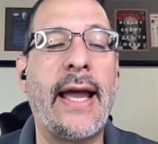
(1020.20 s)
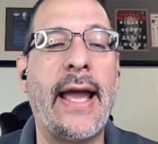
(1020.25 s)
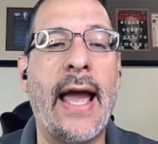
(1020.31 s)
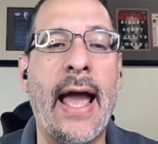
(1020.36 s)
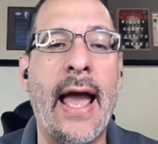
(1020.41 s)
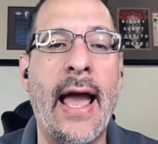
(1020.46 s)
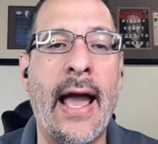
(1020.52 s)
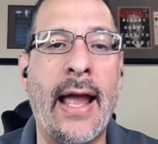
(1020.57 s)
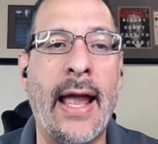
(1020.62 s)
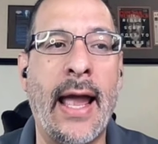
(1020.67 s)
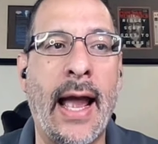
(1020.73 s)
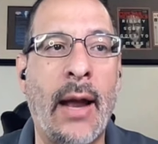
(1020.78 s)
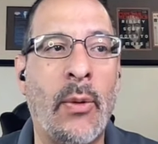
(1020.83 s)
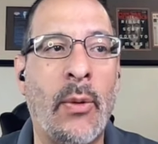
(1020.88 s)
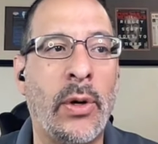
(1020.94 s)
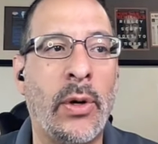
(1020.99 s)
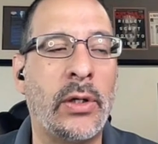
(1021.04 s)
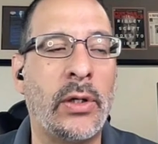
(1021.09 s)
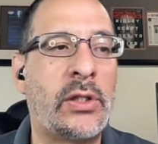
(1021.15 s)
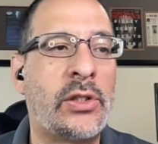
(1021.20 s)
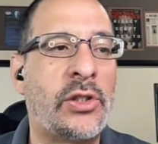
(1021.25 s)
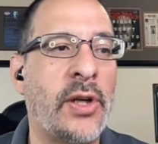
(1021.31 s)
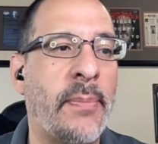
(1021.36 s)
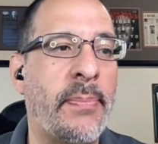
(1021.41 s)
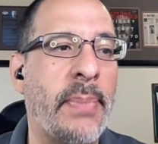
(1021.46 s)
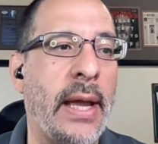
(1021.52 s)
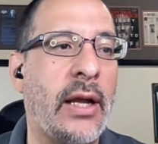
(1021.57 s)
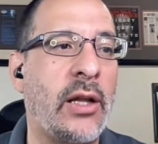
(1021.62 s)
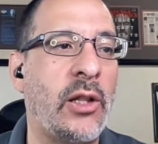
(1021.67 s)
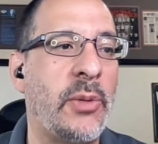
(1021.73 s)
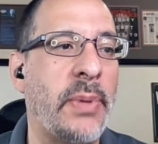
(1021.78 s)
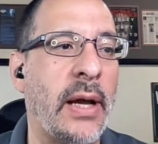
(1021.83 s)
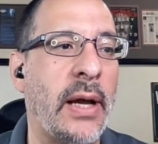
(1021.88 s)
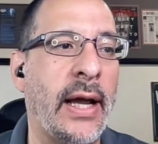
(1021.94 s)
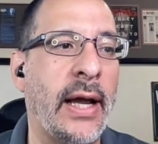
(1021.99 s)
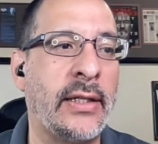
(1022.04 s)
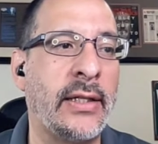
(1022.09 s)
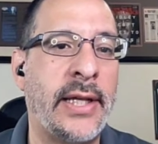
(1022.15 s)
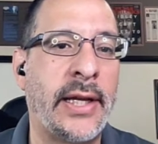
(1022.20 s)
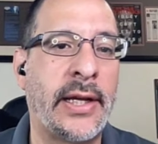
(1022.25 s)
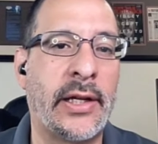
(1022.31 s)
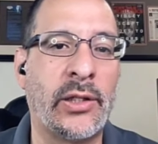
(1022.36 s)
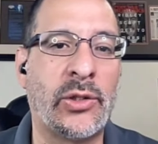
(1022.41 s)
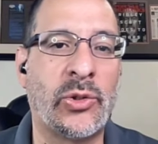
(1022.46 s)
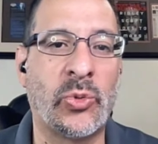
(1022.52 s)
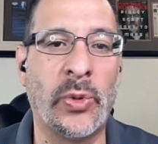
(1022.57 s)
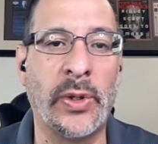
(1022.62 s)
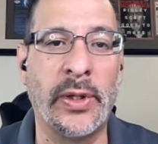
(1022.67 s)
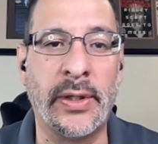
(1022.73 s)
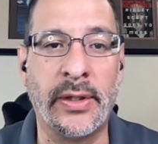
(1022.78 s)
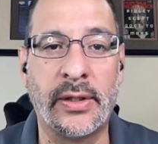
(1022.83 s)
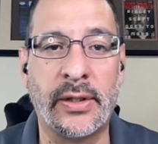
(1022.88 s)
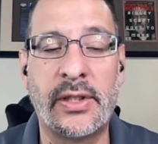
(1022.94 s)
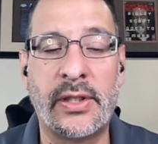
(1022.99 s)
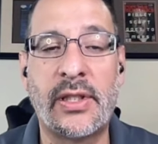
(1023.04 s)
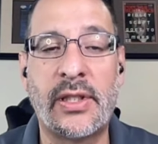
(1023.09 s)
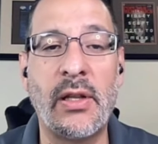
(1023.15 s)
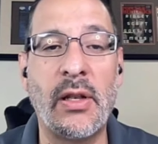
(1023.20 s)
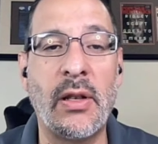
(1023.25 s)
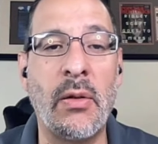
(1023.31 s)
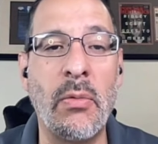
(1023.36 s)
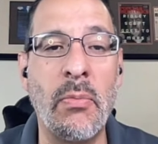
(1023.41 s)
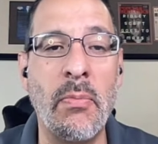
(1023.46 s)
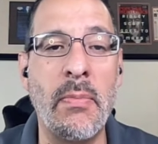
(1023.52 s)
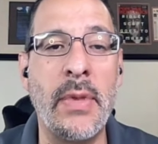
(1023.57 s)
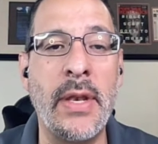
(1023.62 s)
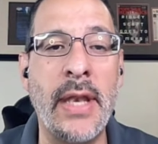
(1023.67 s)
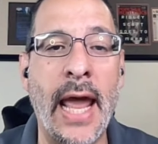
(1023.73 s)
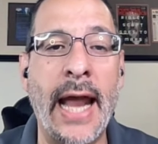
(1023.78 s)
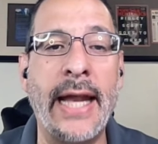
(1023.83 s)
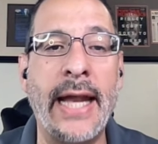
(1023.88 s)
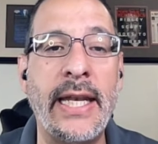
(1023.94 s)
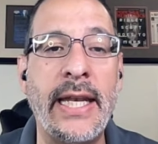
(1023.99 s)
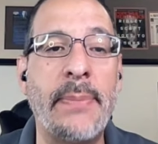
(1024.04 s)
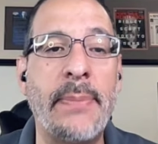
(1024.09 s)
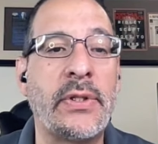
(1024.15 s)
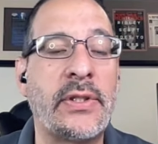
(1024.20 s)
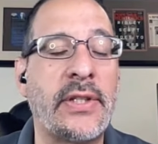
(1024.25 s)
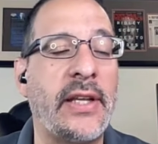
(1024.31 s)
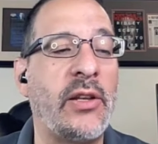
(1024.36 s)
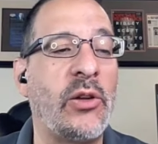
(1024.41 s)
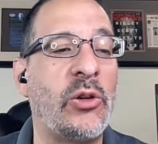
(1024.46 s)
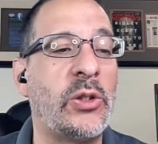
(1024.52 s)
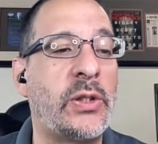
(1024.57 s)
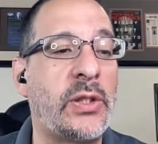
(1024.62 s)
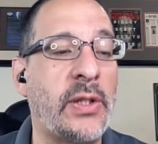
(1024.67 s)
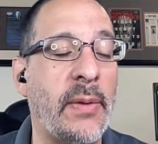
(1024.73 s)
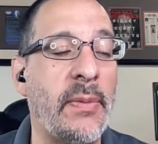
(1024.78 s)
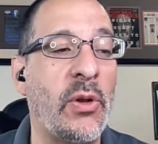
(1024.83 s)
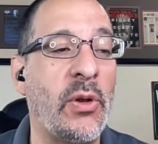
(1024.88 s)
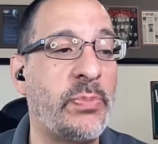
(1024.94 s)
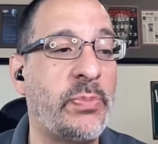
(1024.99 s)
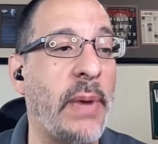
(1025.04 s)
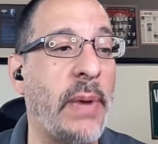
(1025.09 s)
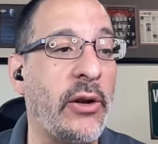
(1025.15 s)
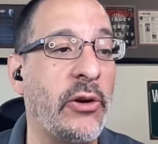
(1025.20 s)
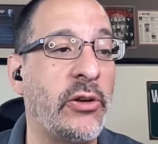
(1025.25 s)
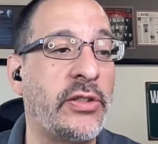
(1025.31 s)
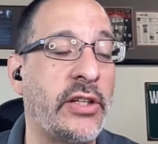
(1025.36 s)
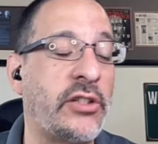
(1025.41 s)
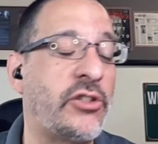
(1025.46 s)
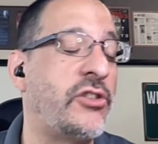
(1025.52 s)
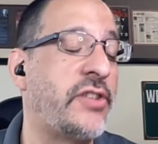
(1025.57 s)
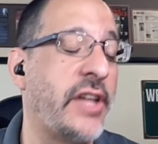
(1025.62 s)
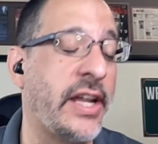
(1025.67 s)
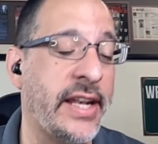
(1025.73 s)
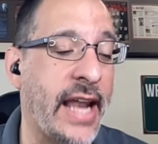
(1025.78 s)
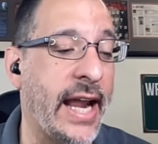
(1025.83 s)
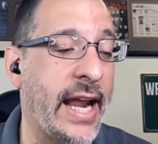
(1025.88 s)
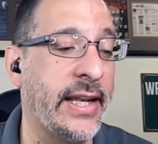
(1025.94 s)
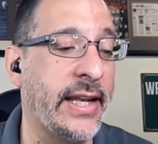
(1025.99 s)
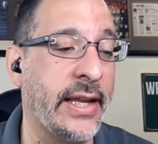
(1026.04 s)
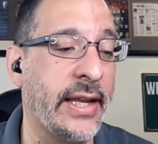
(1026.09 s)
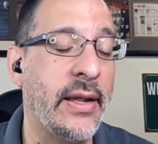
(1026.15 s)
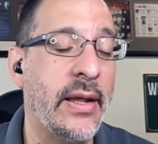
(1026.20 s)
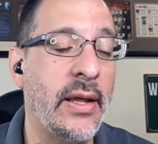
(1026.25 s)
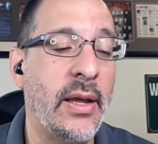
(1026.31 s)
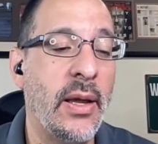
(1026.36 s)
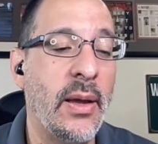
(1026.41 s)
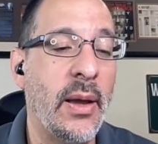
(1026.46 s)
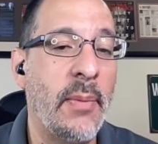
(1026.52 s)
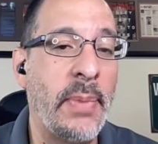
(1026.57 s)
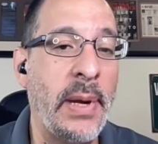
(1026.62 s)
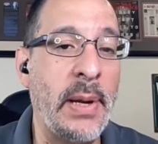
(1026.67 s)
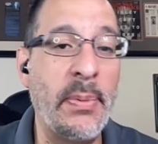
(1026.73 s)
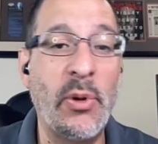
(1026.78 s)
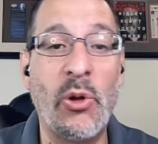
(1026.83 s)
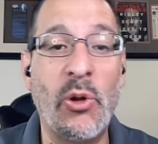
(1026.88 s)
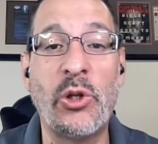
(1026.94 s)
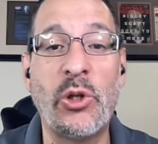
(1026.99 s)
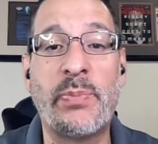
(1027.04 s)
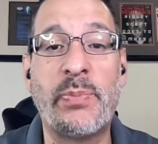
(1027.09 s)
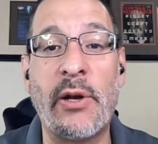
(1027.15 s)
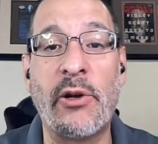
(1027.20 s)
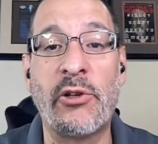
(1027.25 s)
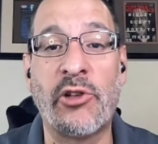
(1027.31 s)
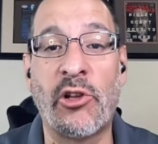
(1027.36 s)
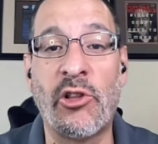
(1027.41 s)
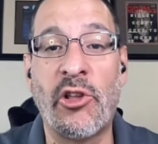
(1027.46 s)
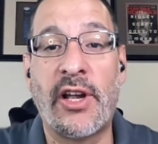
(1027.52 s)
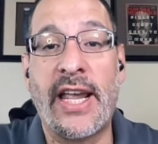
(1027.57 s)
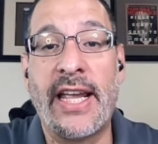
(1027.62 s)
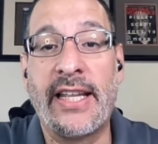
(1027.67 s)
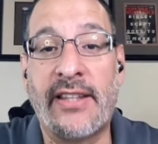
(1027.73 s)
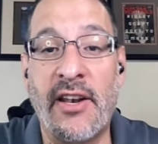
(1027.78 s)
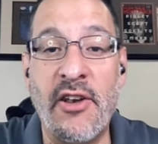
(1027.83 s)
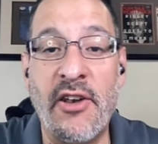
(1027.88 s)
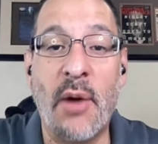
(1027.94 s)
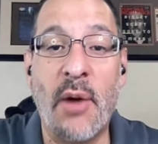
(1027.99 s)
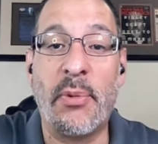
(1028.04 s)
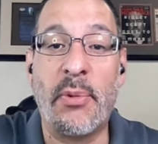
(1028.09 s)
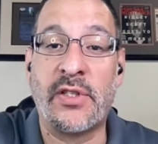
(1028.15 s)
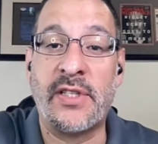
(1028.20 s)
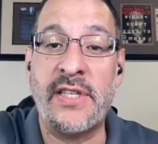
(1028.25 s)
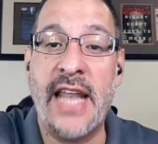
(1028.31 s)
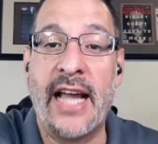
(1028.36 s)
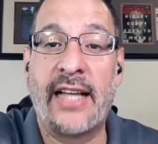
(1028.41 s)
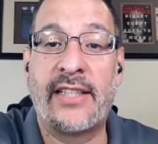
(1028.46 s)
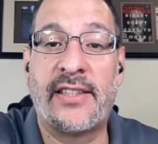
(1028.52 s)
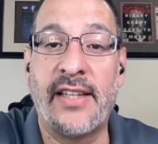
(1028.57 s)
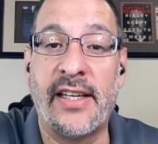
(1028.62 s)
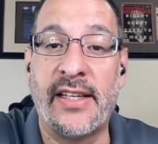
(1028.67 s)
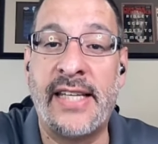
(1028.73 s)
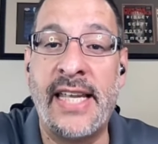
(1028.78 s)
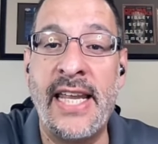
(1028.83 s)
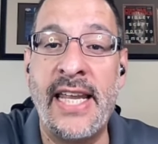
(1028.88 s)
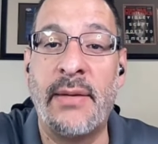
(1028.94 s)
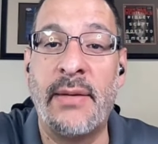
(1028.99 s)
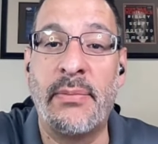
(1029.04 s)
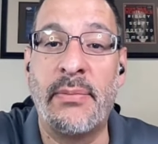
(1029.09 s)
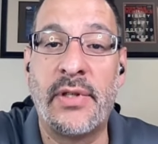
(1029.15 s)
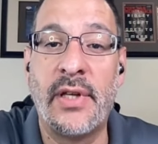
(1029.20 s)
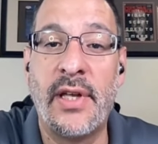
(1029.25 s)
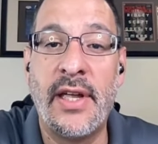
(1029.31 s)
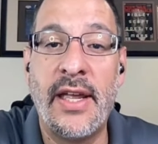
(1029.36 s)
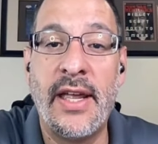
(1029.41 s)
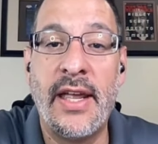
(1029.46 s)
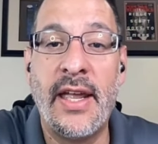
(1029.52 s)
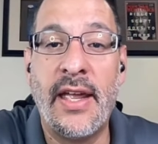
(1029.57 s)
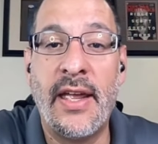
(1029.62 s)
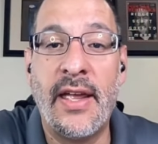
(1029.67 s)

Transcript: thing I will jump back a little bit on tickets written. 90% of some of those bettors, I should say 90, people know those bettors are looking at the numbers next to the teams.